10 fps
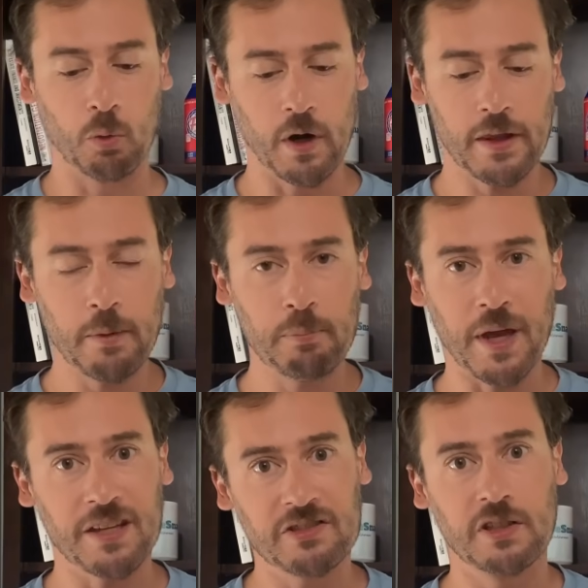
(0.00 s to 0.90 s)
one of the
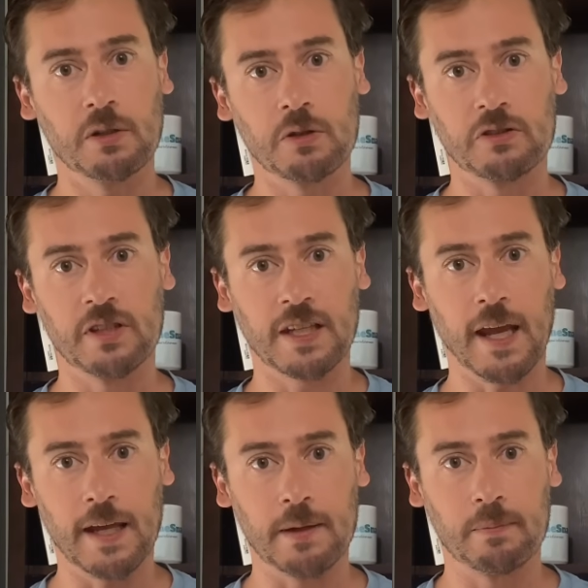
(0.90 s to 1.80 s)
best heroes in the
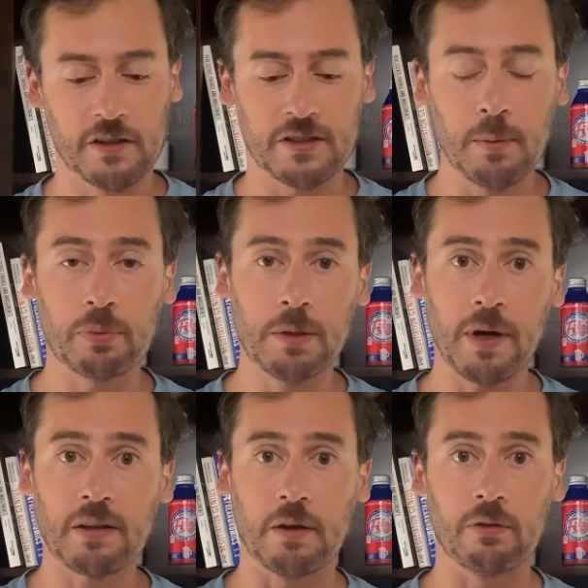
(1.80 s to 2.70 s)
game simply
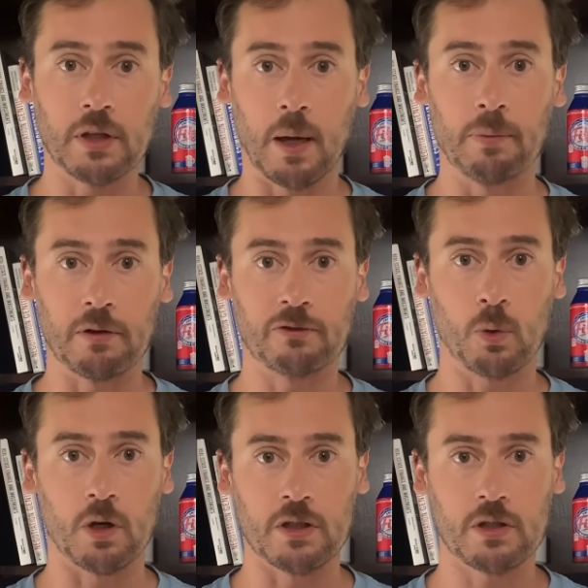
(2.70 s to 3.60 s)
by leveling up their
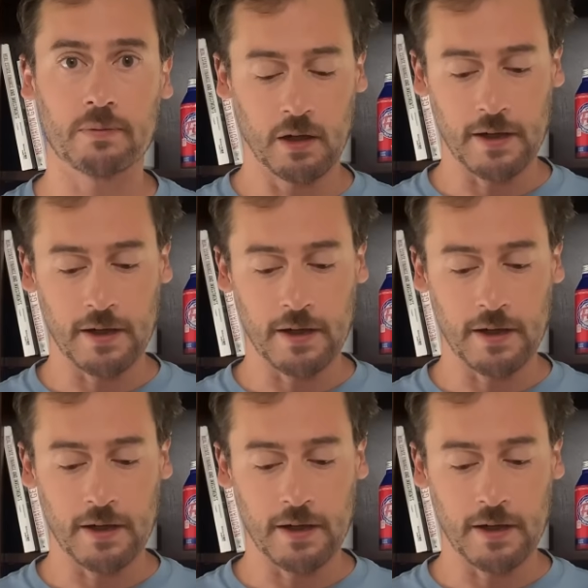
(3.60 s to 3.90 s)
forge.